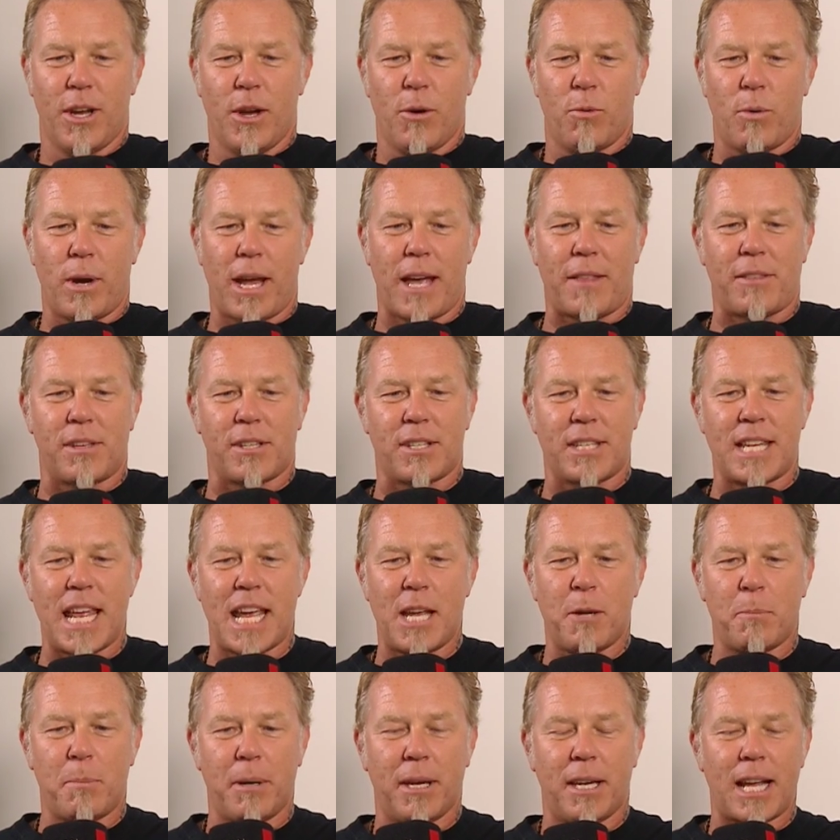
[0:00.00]
We had the snake
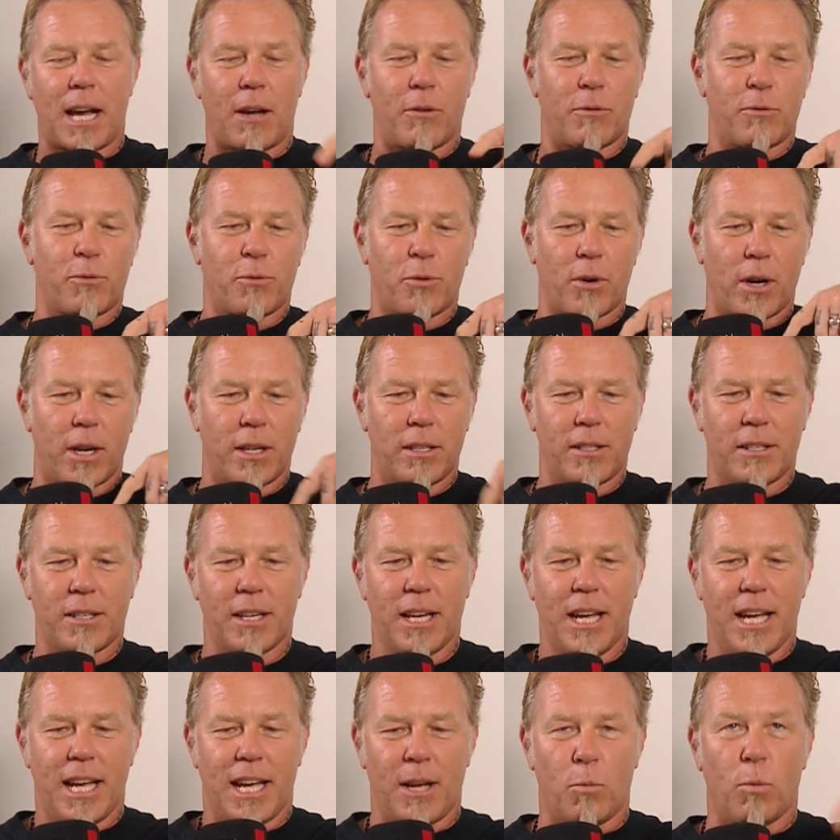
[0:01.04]
pit out in front,
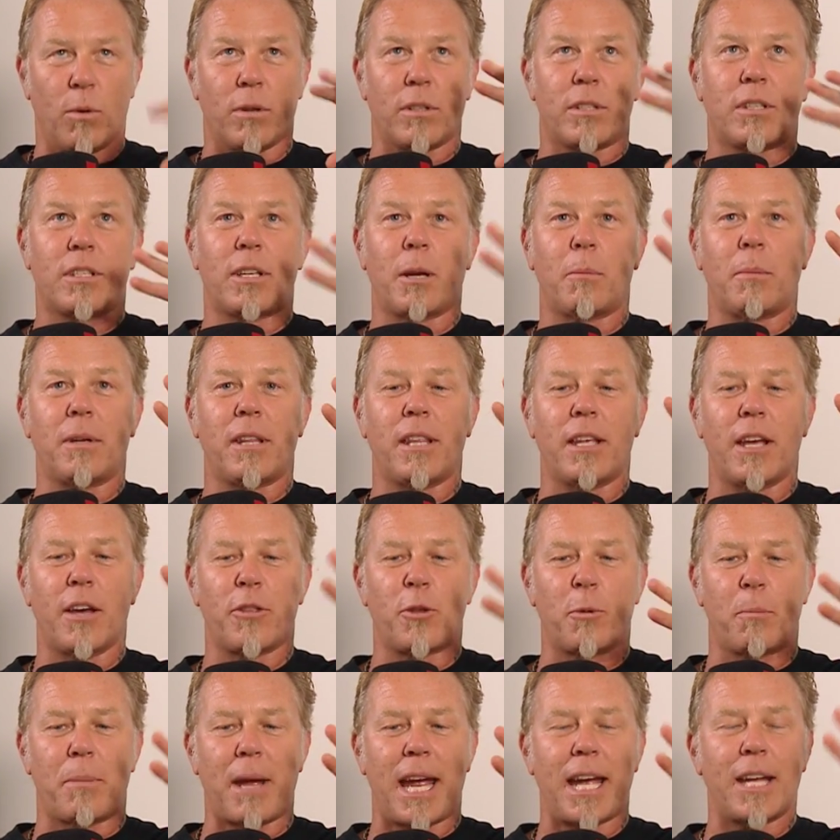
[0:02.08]
and some of the other
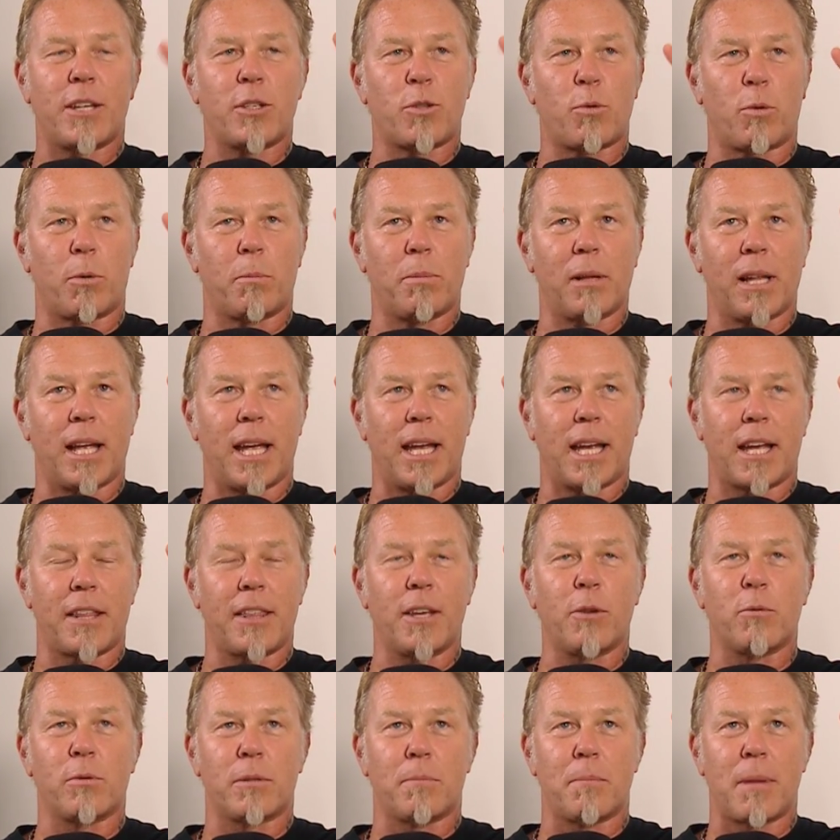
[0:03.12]
bands were playing. I
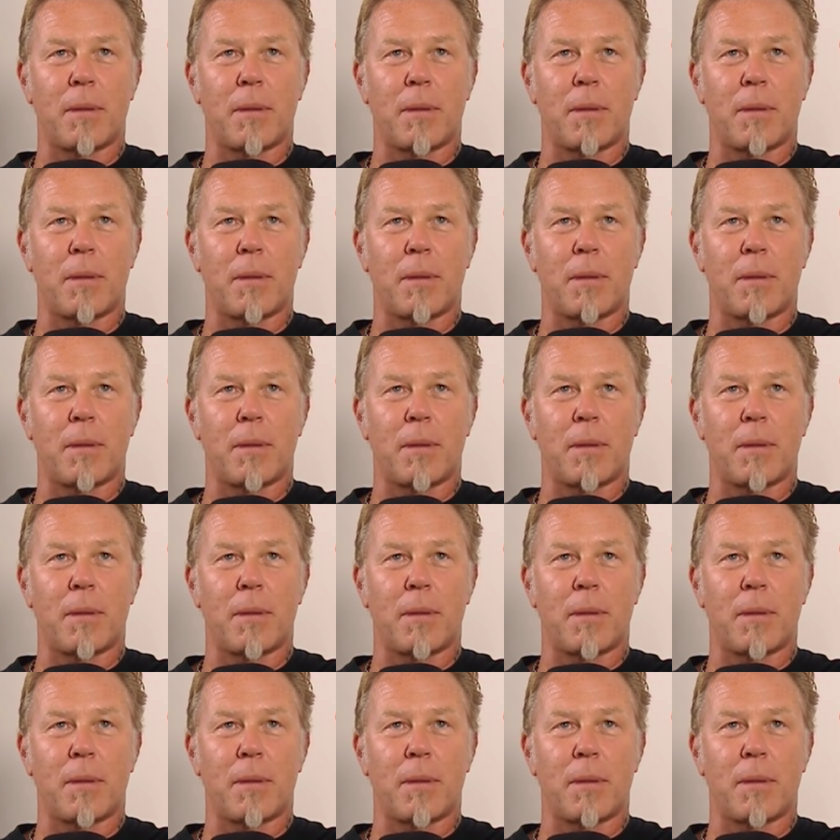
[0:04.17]
think it was